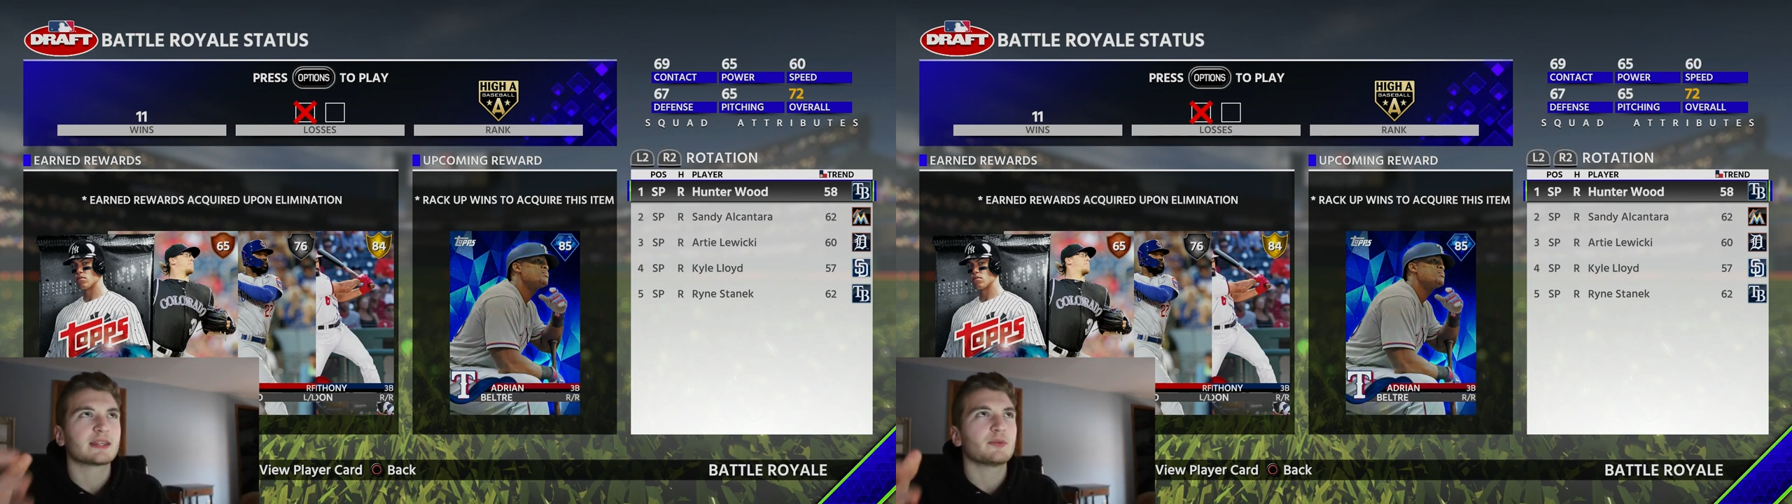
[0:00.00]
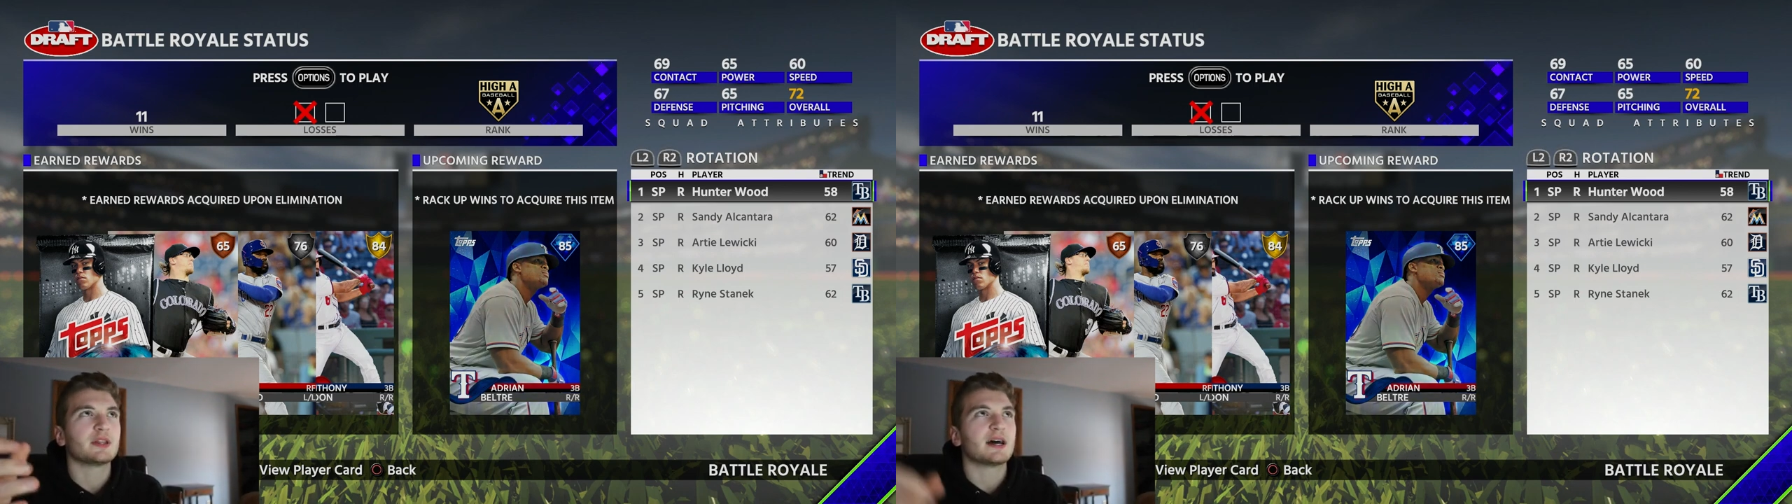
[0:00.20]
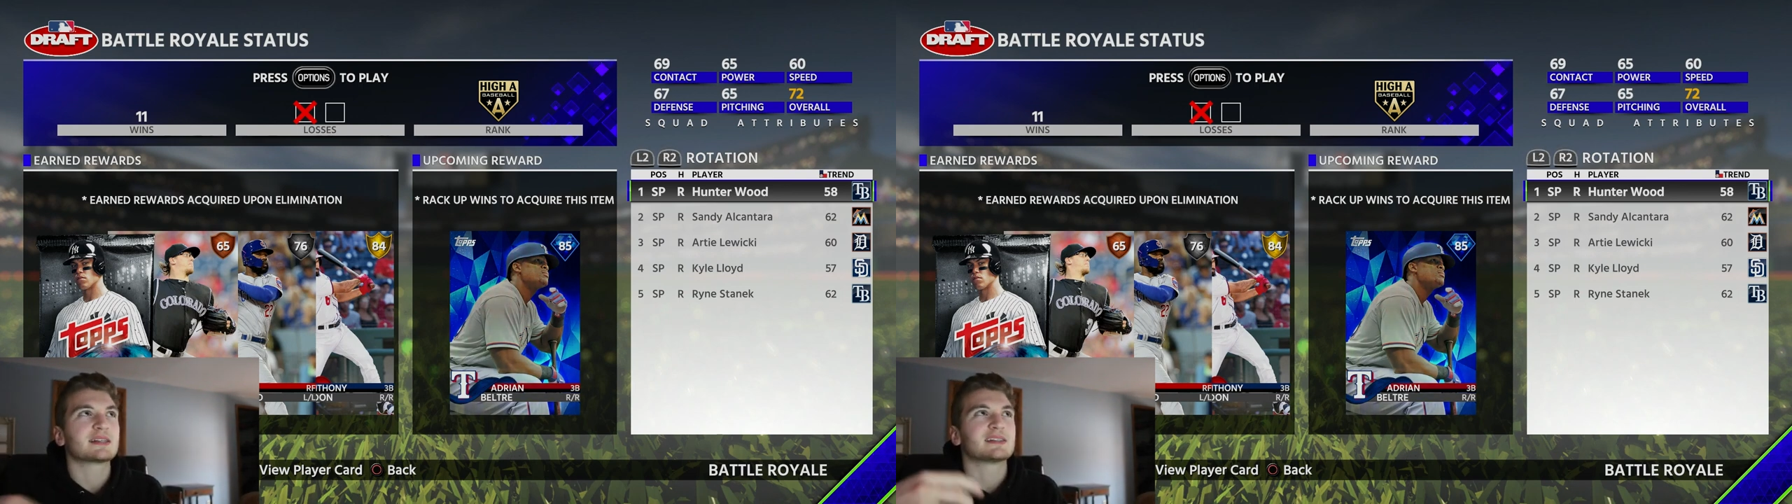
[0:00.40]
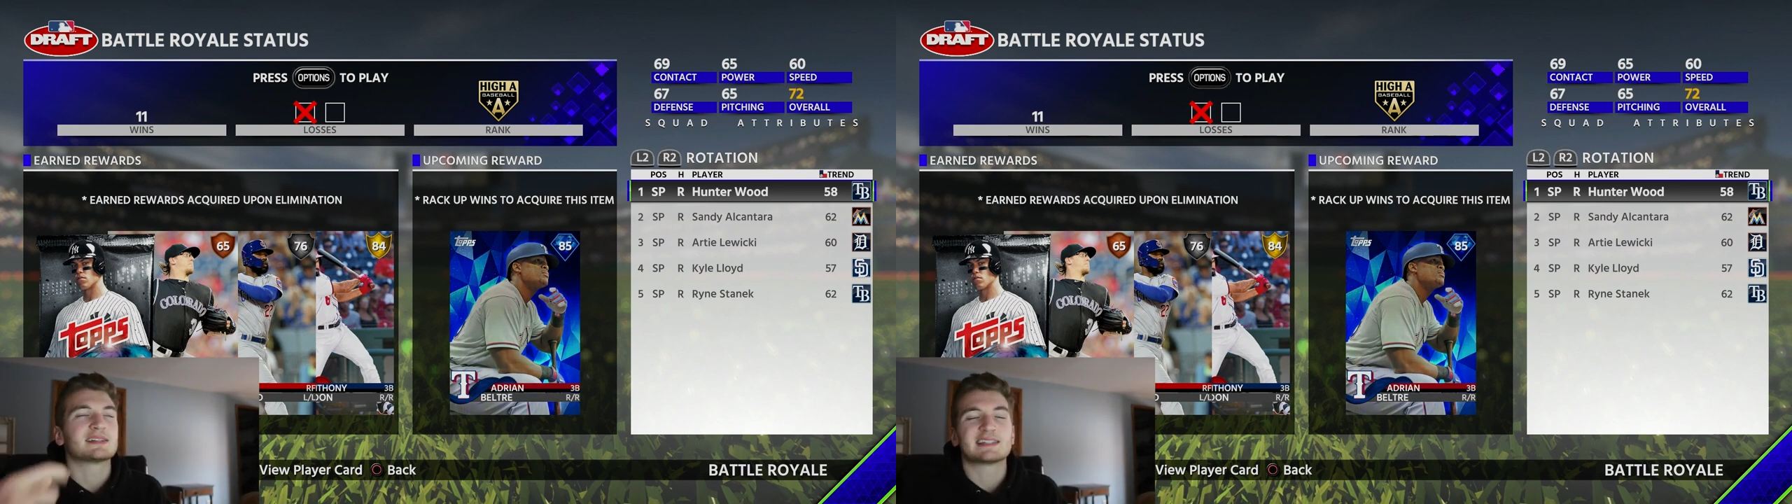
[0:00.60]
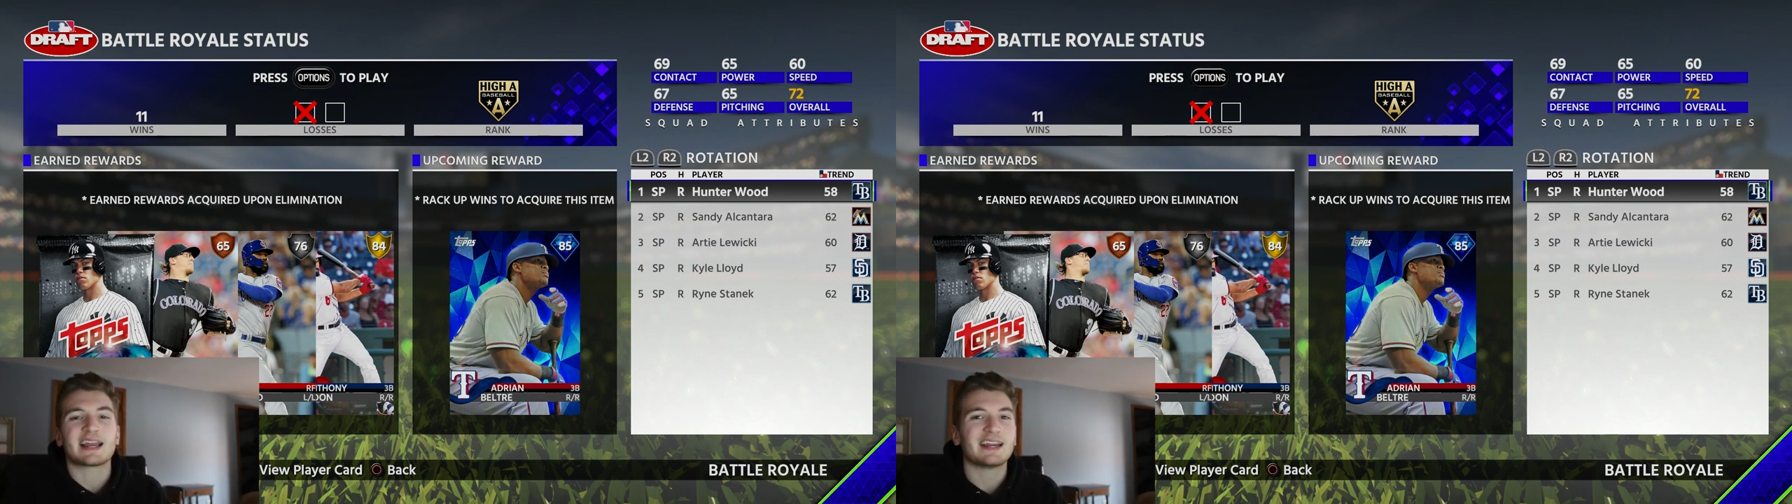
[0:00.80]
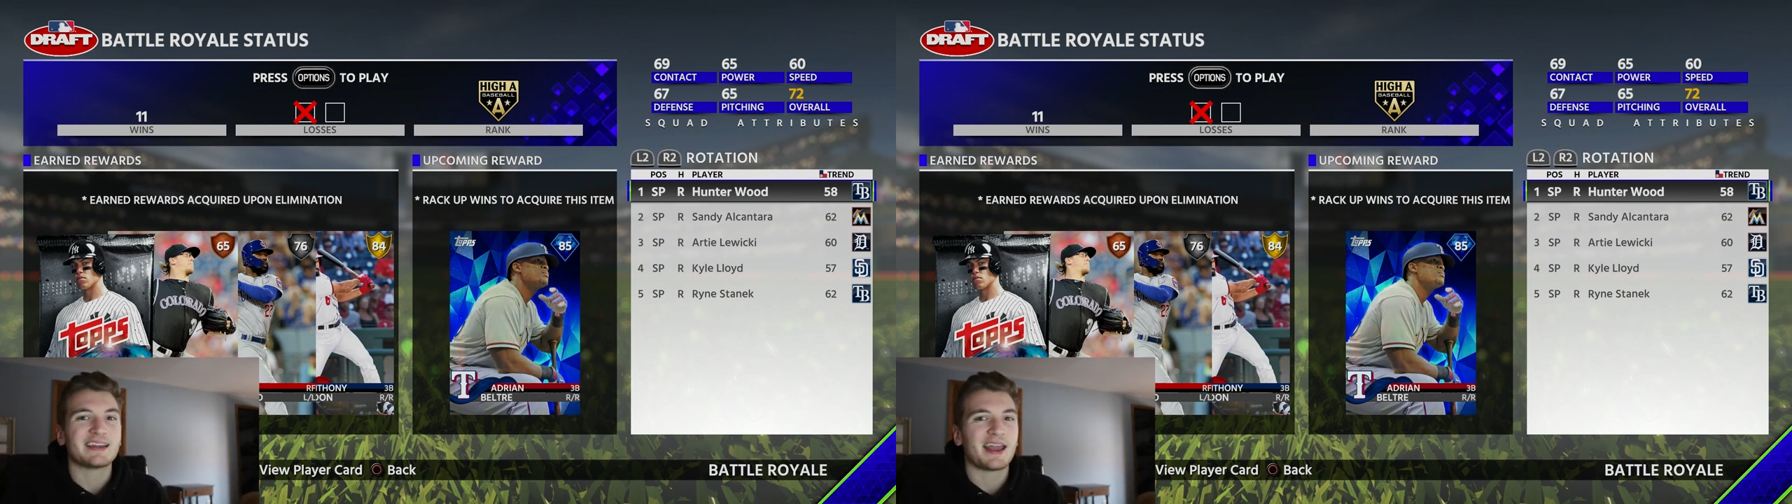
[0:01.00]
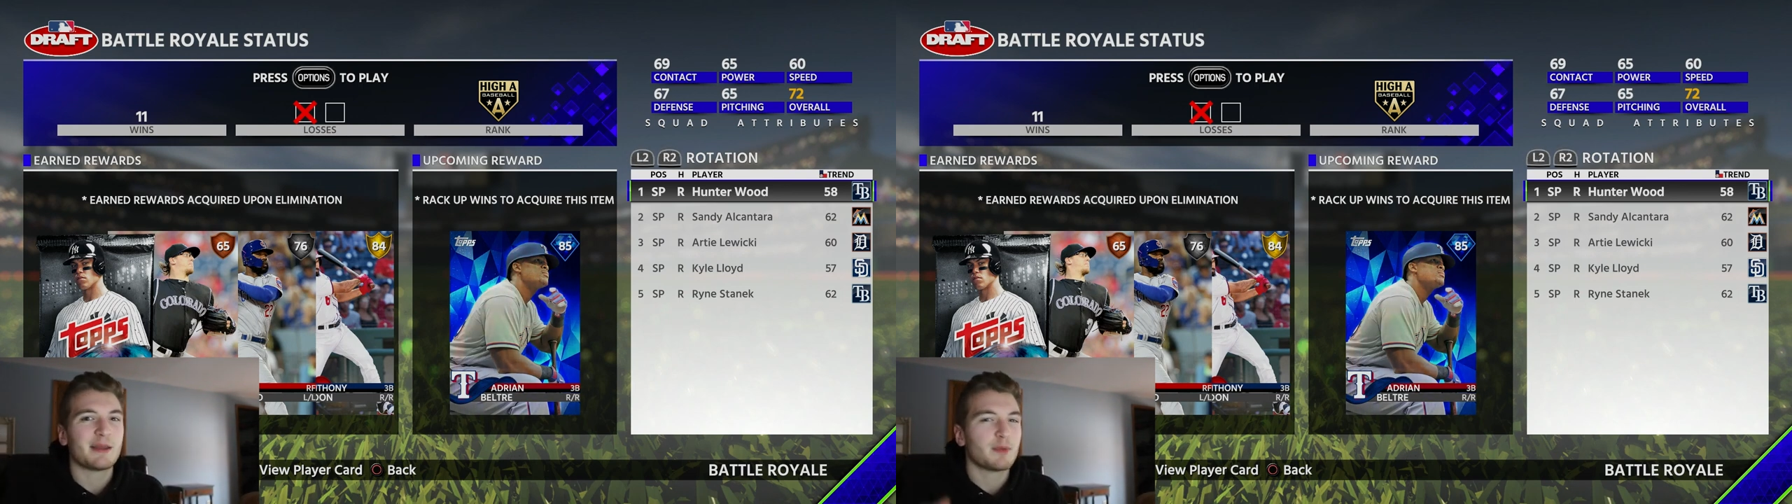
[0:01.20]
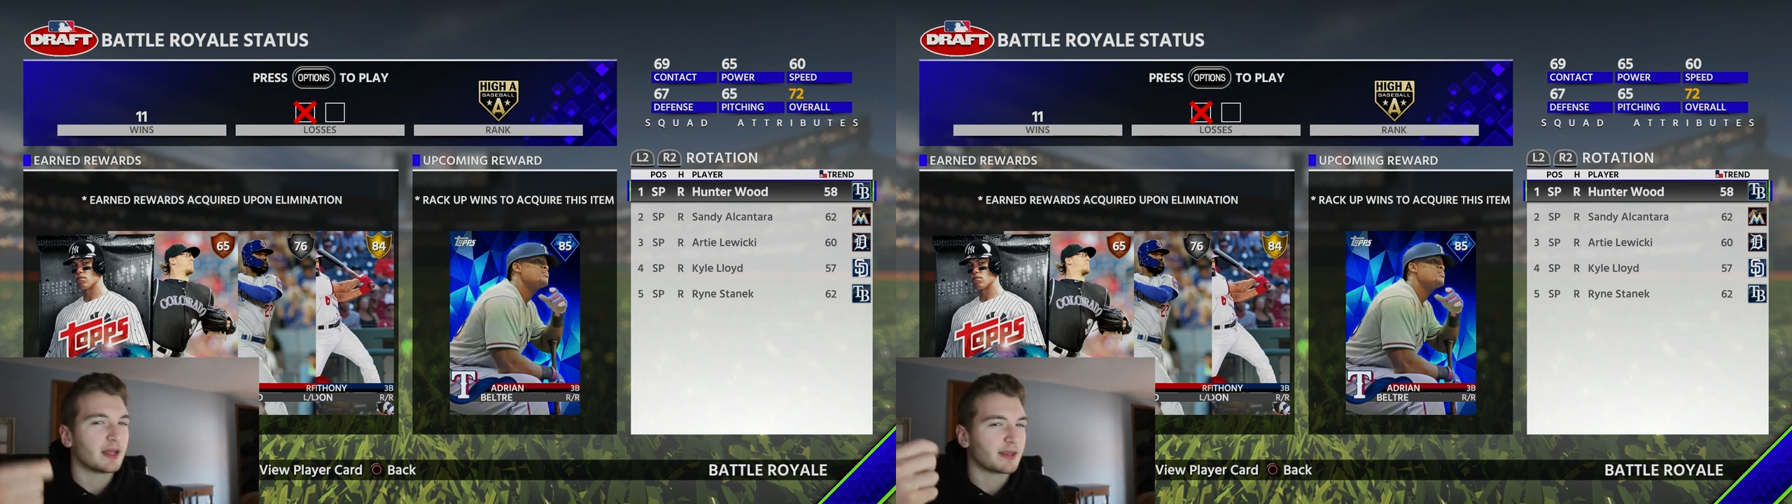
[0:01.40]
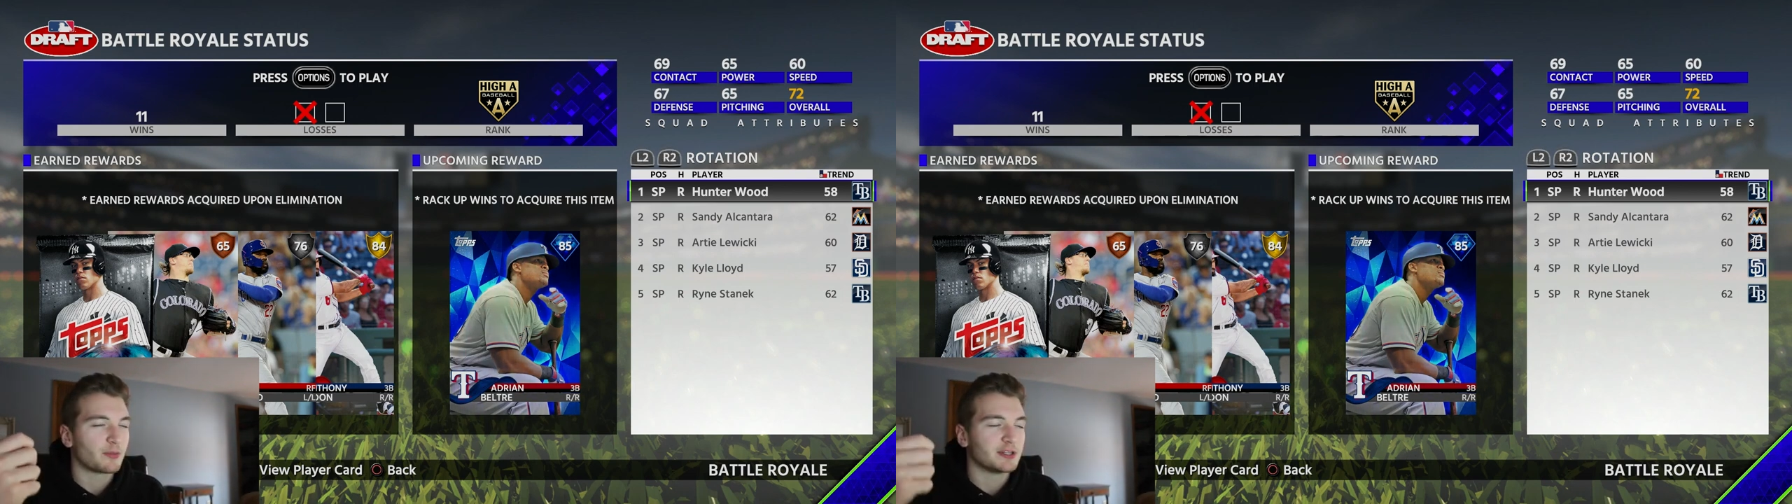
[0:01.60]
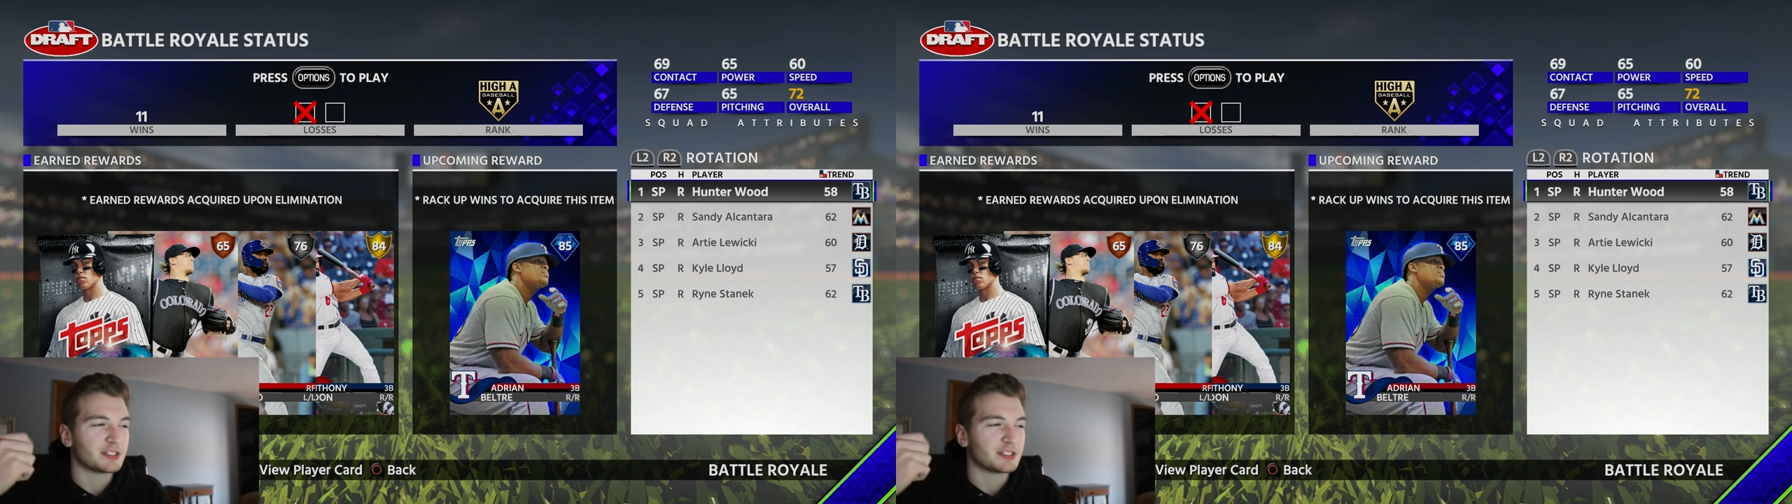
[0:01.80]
I think we lost the second game and then we